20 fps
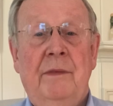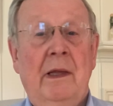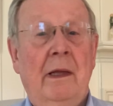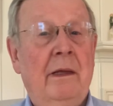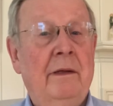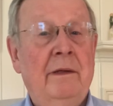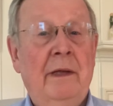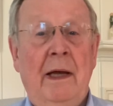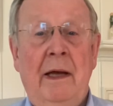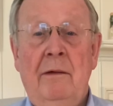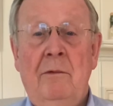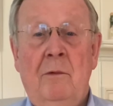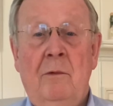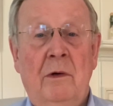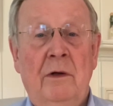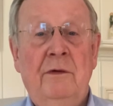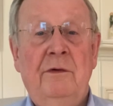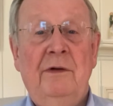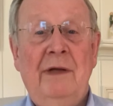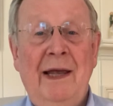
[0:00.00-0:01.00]
that
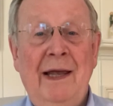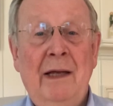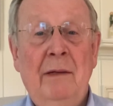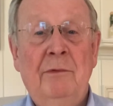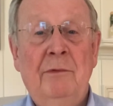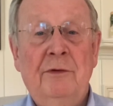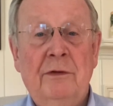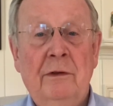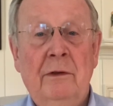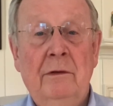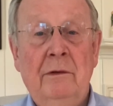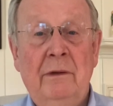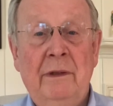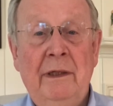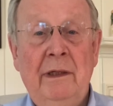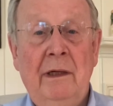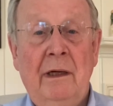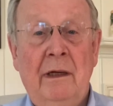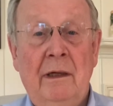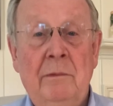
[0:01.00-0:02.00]
was
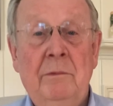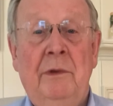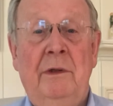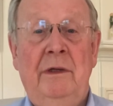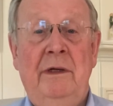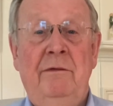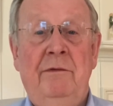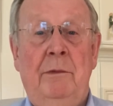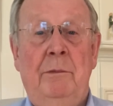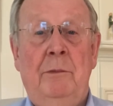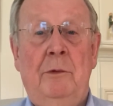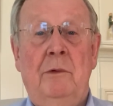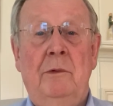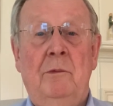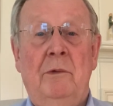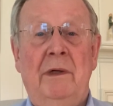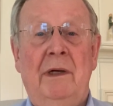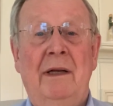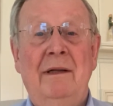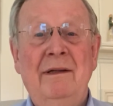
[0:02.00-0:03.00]
absolutely unbelievable.
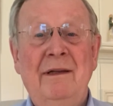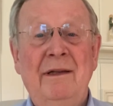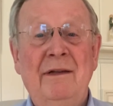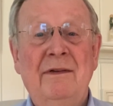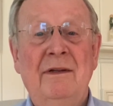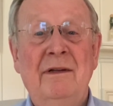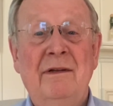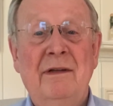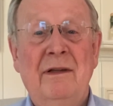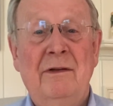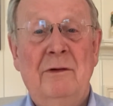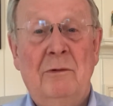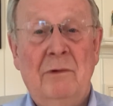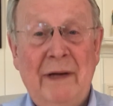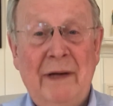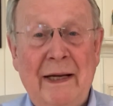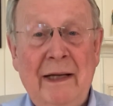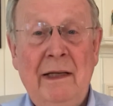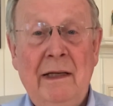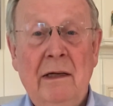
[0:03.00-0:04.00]
And when I listened to the
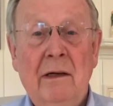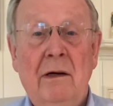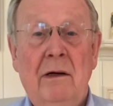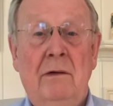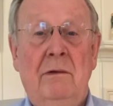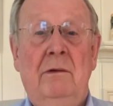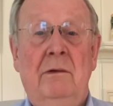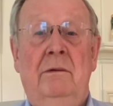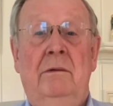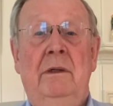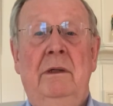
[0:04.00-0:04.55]
radio